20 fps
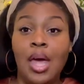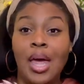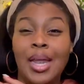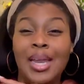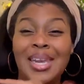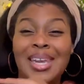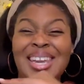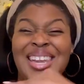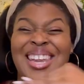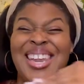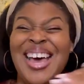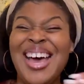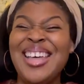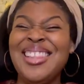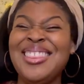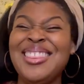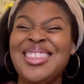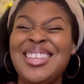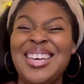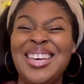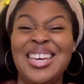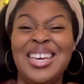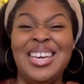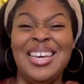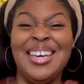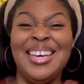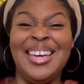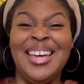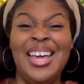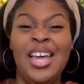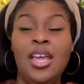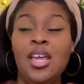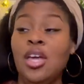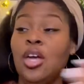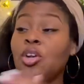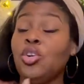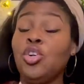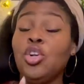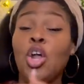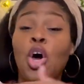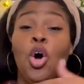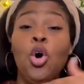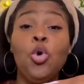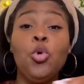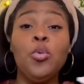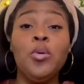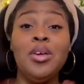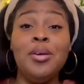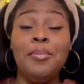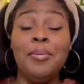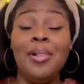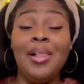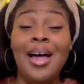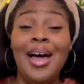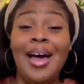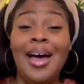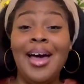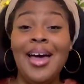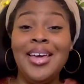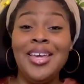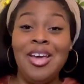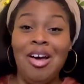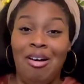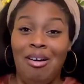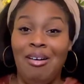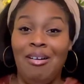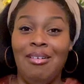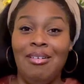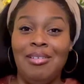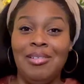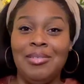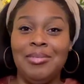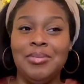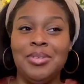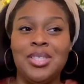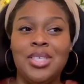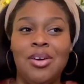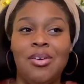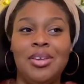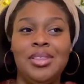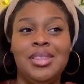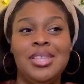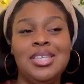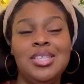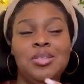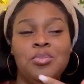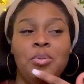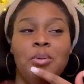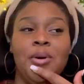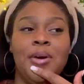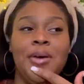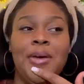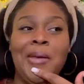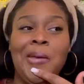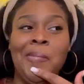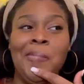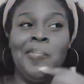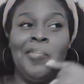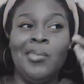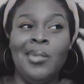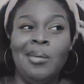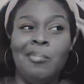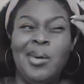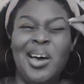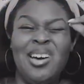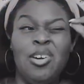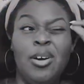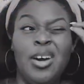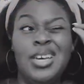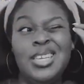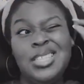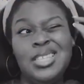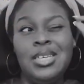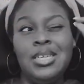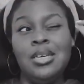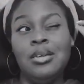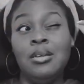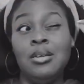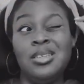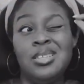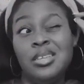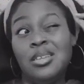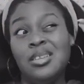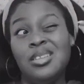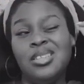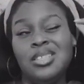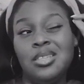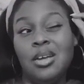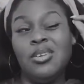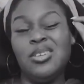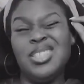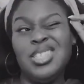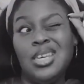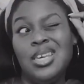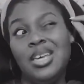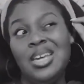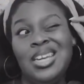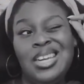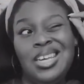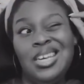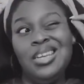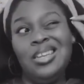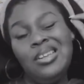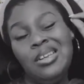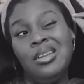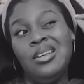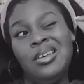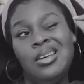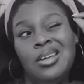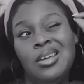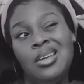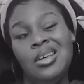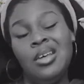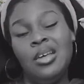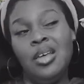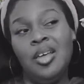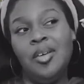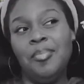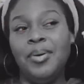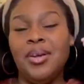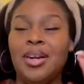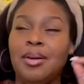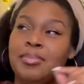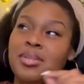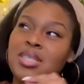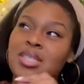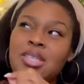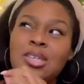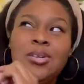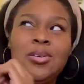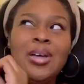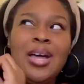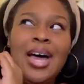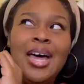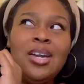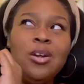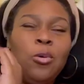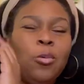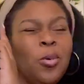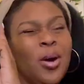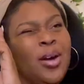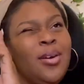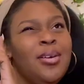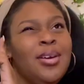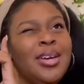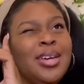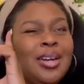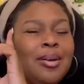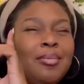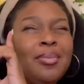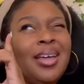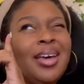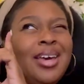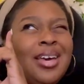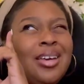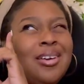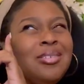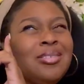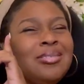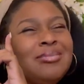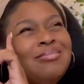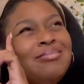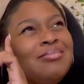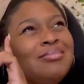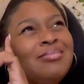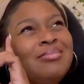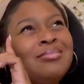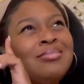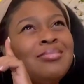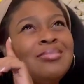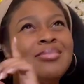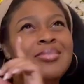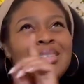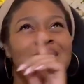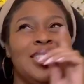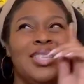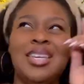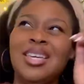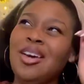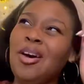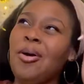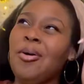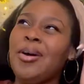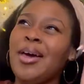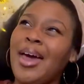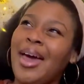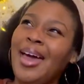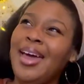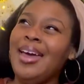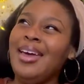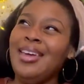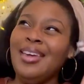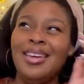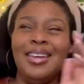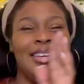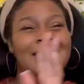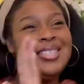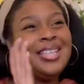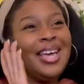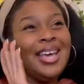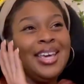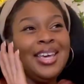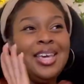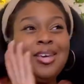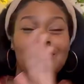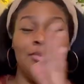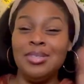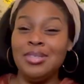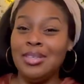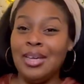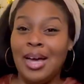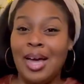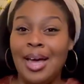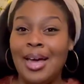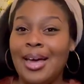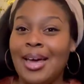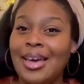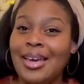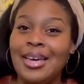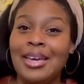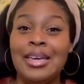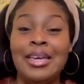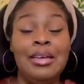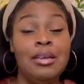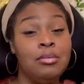Nothing, no reply, y'all. So at this point, my crazy starts kicking in. But I'm still kind of worried. I'm like, is he okay? Cause like he was, I,